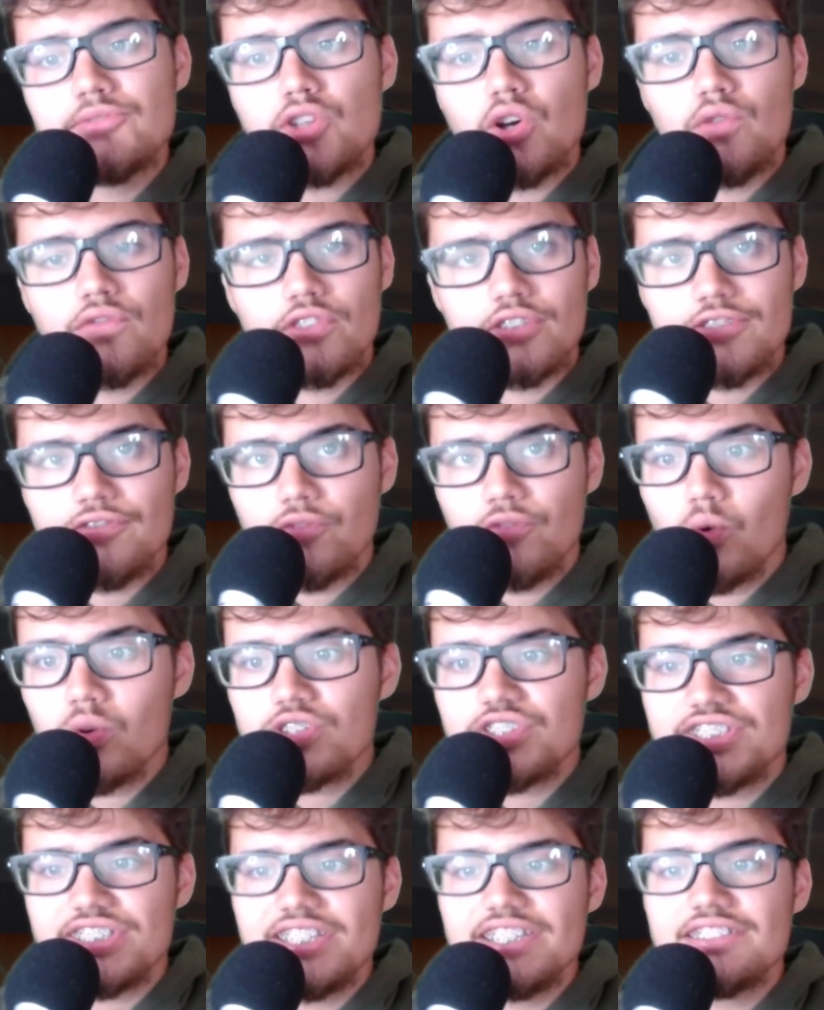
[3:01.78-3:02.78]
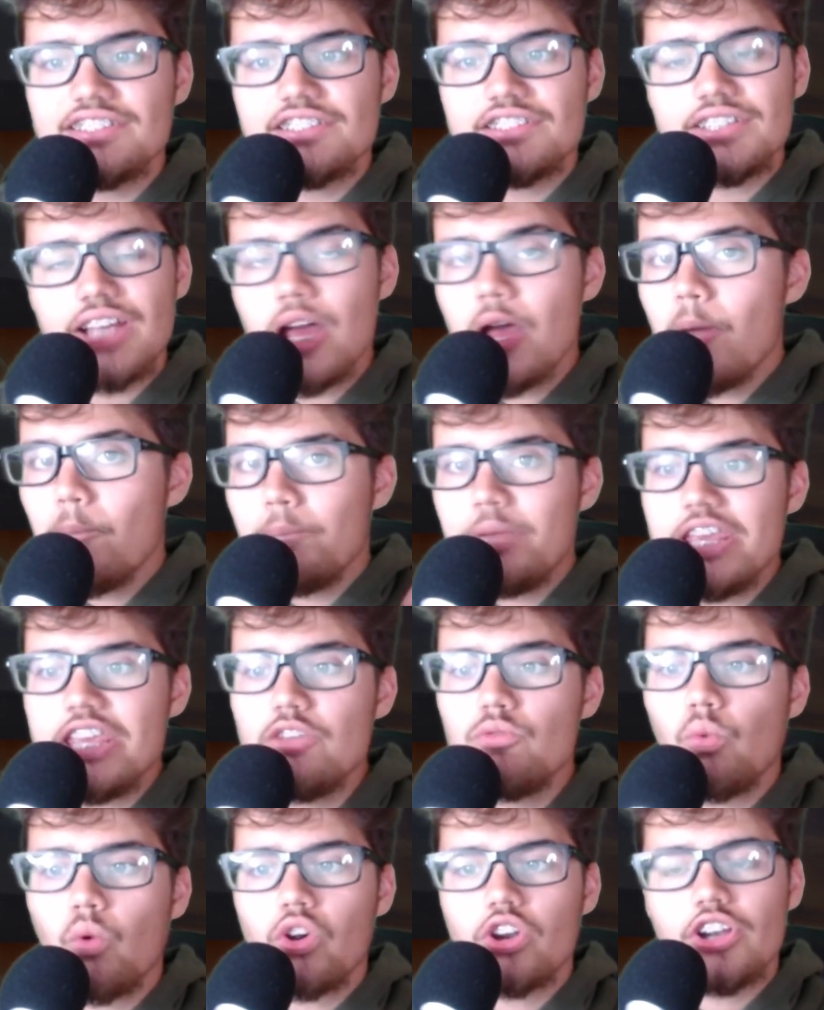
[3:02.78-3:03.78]
over four seasons, Pete
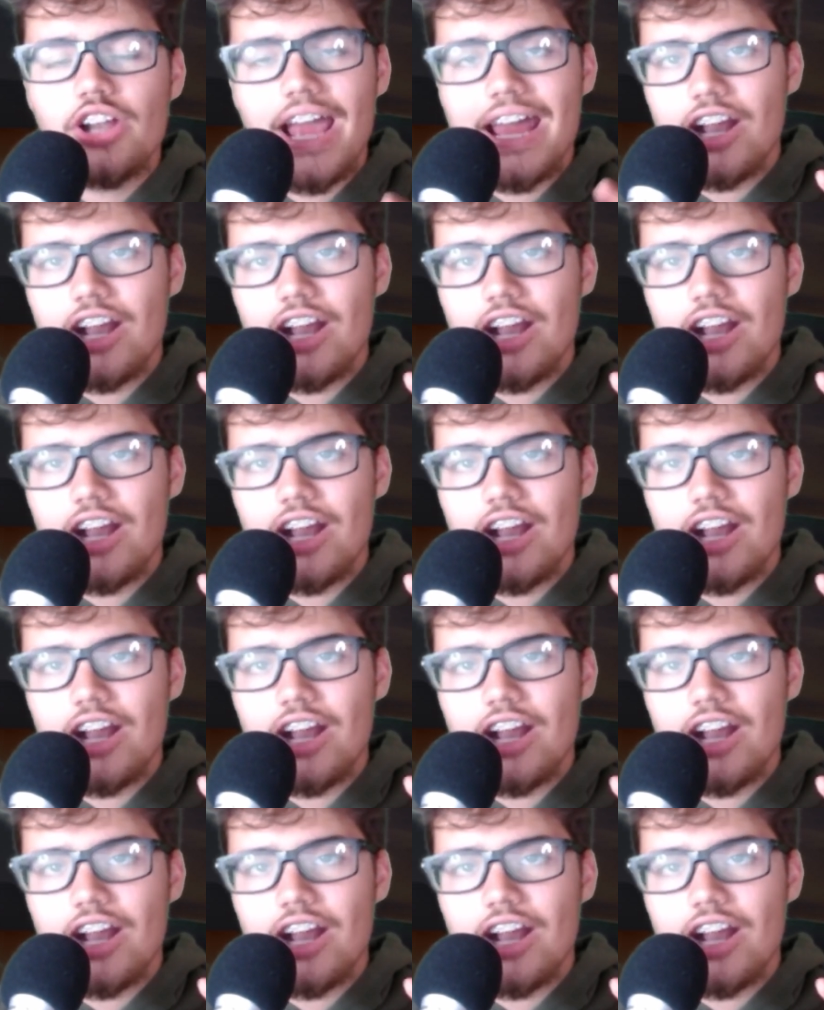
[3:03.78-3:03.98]
Werner had